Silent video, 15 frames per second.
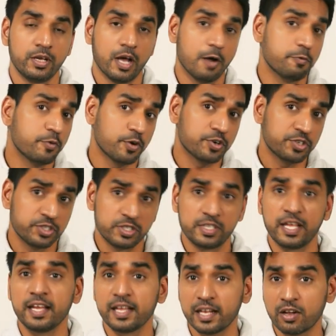Of course,
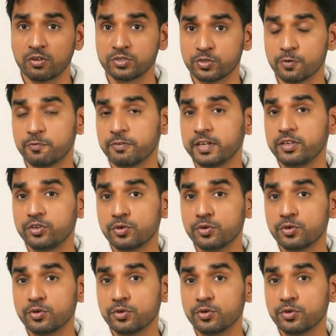they can also fit two